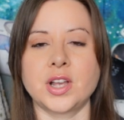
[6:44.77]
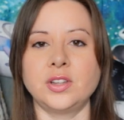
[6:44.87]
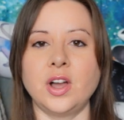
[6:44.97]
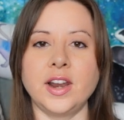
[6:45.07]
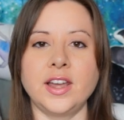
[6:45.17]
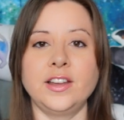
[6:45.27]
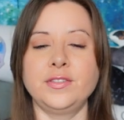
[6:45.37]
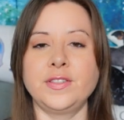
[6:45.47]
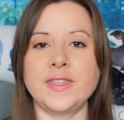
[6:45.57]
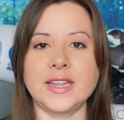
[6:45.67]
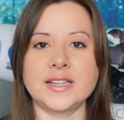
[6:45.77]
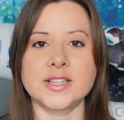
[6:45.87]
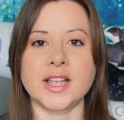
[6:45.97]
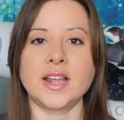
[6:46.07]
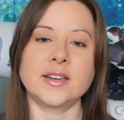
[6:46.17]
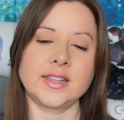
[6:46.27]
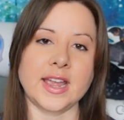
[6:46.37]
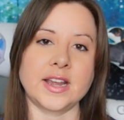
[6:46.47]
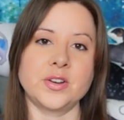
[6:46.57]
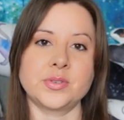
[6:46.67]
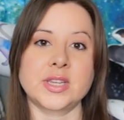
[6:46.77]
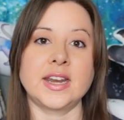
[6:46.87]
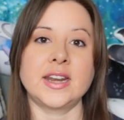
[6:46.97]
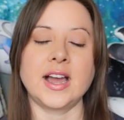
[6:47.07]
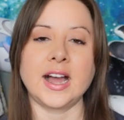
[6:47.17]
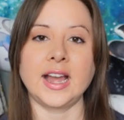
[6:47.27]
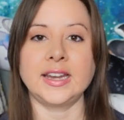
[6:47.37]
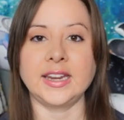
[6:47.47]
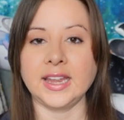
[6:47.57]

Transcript: a lot of things that the geckos can hide